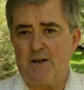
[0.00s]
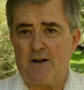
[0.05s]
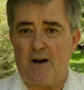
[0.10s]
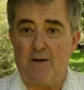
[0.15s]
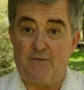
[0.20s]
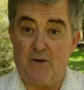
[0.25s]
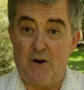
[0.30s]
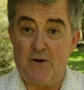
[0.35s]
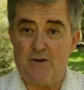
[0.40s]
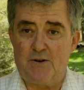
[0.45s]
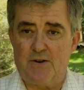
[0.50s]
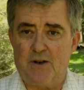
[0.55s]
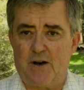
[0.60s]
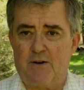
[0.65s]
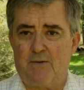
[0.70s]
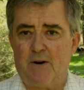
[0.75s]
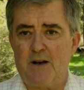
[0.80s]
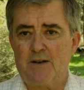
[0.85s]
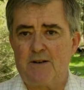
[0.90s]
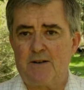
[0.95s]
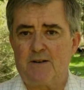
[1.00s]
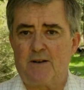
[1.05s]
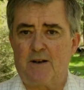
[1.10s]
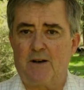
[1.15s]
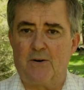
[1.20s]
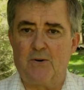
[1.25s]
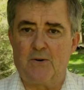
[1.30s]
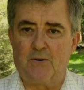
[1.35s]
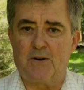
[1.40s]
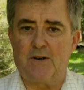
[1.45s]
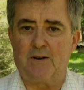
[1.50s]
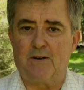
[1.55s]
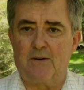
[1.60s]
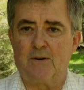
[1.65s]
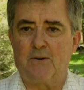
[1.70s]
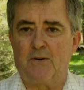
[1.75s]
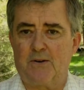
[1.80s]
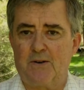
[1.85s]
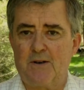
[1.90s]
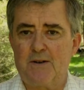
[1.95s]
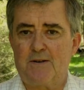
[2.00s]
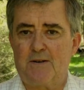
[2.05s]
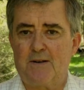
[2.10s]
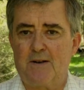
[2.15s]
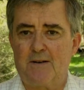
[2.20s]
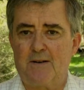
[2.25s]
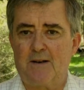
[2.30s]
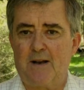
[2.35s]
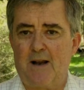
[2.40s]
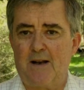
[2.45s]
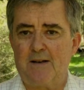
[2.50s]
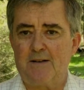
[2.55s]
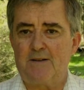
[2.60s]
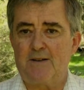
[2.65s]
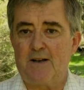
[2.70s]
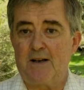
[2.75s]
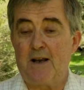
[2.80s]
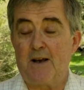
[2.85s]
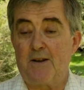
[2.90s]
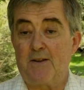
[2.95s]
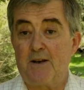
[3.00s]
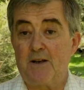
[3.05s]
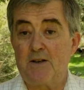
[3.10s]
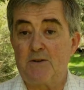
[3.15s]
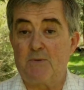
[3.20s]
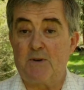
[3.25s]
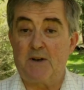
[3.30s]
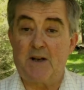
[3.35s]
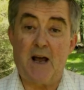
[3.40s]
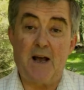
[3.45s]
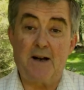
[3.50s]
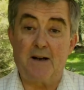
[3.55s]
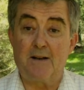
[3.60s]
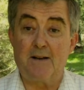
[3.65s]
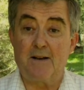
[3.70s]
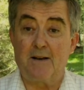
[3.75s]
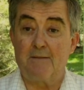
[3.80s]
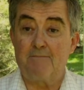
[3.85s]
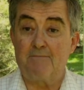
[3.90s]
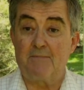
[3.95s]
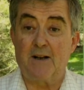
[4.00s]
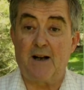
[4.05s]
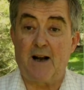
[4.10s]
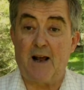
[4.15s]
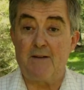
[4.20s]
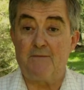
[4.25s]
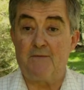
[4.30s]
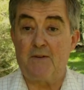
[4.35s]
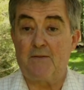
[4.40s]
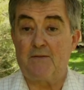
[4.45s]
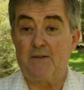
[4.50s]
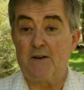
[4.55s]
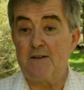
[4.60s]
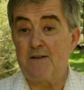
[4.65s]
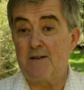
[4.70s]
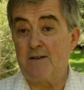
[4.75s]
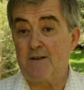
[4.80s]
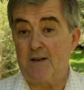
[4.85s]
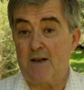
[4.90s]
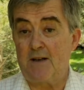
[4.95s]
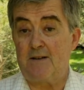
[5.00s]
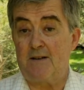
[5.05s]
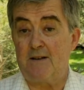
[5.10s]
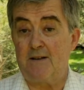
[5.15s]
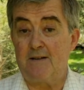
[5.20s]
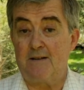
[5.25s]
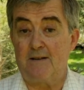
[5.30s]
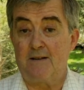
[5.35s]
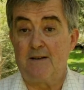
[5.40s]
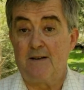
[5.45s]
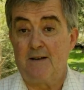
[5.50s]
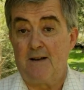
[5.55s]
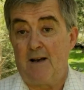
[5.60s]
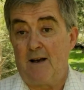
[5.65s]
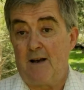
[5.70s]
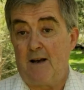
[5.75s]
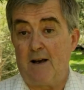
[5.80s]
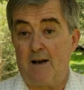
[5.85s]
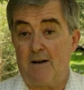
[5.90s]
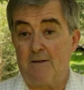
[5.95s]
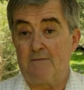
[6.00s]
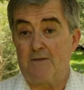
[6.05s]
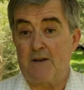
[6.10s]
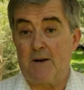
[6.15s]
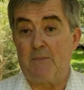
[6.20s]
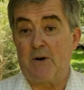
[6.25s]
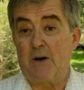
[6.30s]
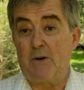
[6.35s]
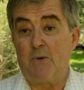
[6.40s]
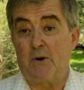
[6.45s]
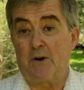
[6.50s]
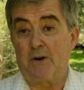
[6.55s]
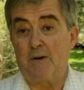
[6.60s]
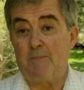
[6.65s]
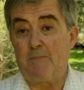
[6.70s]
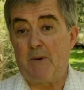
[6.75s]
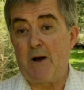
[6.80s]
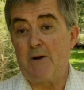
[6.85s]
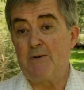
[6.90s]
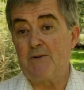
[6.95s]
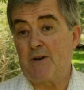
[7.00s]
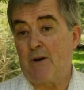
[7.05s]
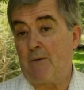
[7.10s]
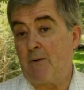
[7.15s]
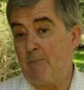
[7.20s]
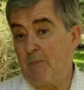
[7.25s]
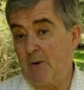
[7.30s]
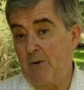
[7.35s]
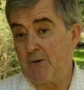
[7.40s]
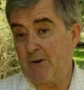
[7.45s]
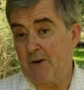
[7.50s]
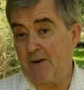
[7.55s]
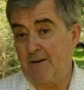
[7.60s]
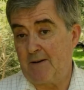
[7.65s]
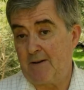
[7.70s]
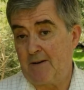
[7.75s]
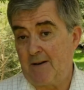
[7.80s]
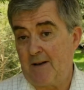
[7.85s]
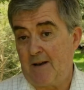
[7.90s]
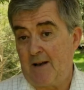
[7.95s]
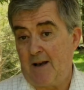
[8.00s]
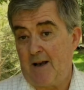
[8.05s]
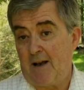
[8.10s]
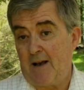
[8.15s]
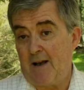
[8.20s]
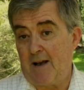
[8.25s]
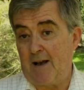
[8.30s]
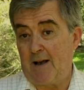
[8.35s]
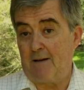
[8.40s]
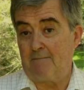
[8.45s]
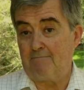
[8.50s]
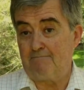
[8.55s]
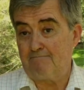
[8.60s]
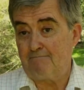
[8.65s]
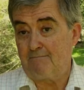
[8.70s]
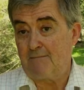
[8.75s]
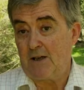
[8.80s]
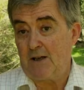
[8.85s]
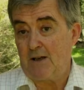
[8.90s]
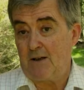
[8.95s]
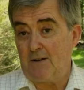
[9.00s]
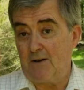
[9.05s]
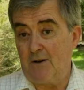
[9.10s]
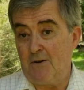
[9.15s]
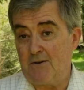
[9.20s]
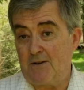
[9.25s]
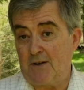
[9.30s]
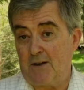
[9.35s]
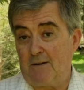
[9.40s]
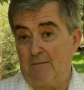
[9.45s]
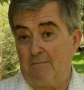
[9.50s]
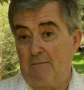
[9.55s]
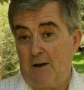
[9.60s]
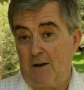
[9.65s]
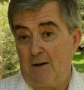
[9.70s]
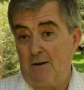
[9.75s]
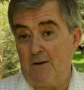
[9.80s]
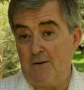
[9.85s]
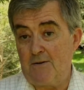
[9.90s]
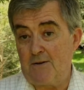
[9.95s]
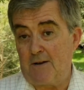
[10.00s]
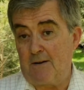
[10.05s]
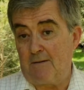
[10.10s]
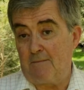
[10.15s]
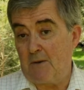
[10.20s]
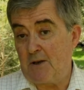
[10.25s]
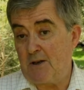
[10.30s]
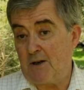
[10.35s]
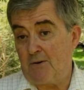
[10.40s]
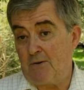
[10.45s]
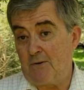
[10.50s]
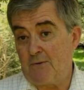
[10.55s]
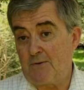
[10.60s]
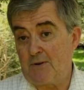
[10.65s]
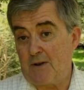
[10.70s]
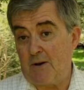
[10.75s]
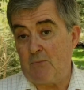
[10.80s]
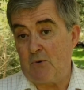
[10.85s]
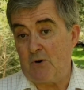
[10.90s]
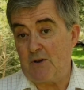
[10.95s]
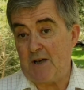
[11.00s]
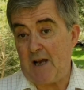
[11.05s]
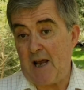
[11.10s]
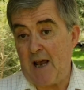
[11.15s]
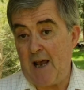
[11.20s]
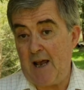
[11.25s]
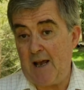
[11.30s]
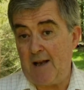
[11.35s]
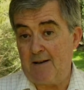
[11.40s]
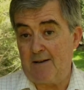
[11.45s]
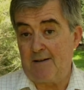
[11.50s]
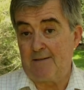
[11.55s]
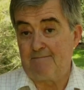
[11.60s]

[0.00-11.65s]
and future generations can look at this and see how things were done in the late 50s and 60s. Somebody wanted a boat, so he built it using materials that were to hand.